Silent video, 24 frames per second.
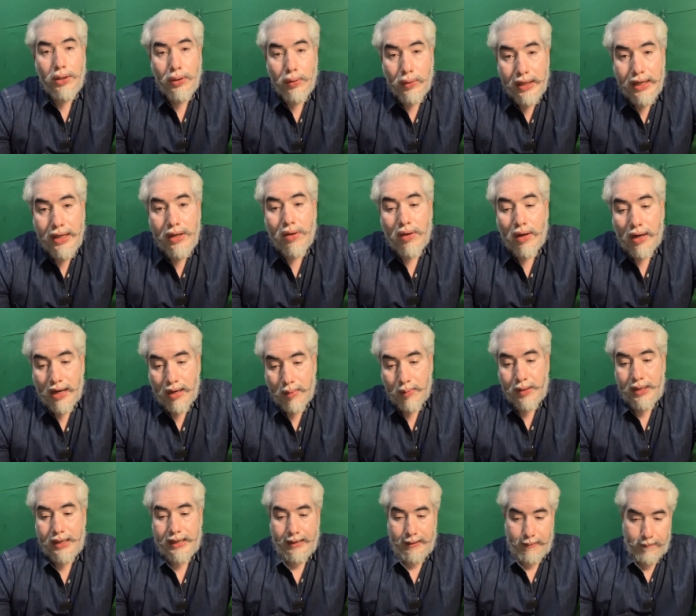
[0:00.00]
during your
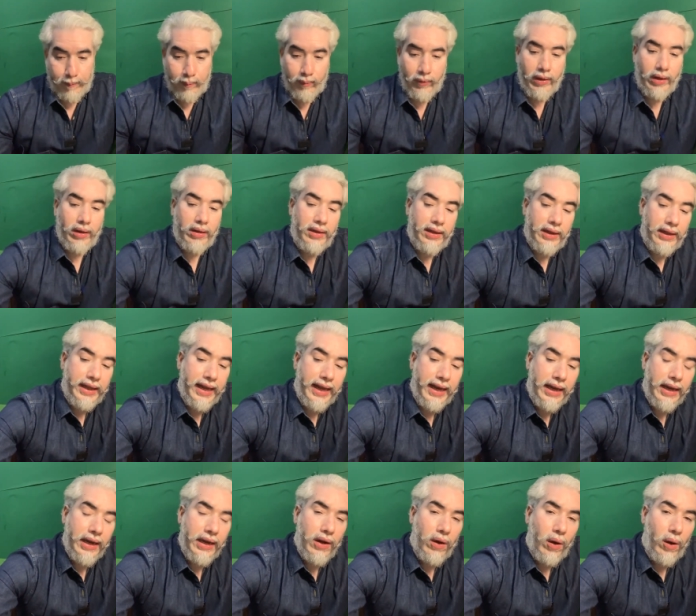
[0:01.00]
labor time
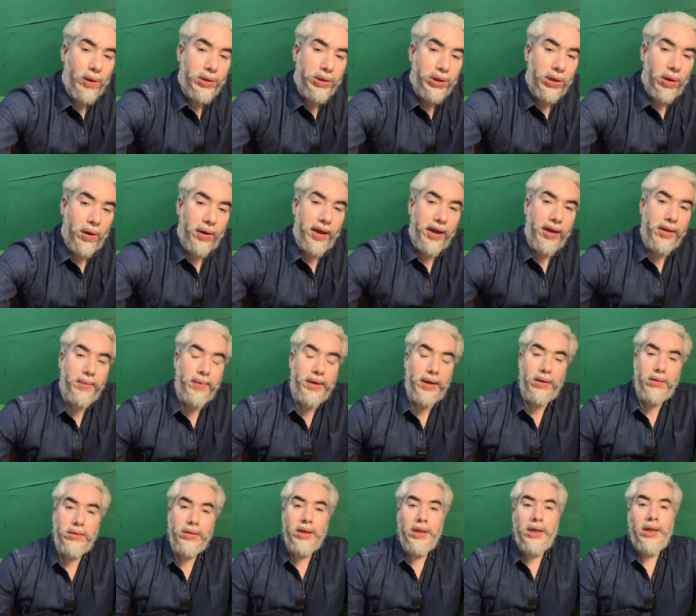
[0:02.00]
then also talking
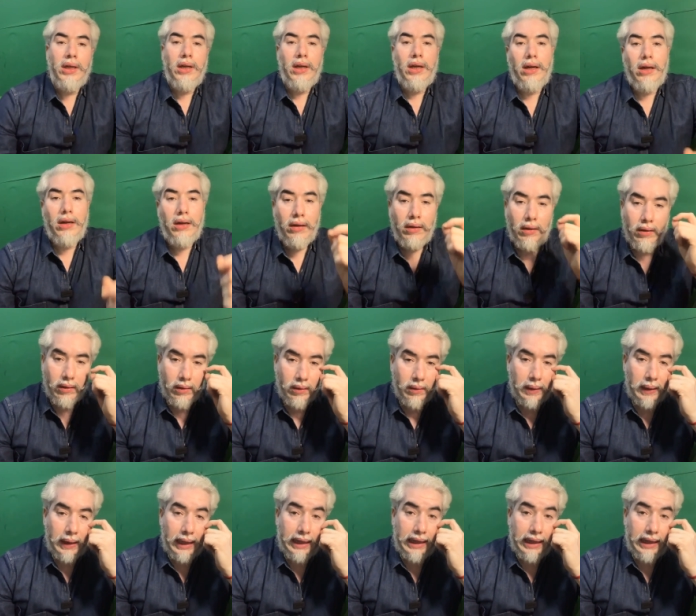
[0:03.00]
about uh,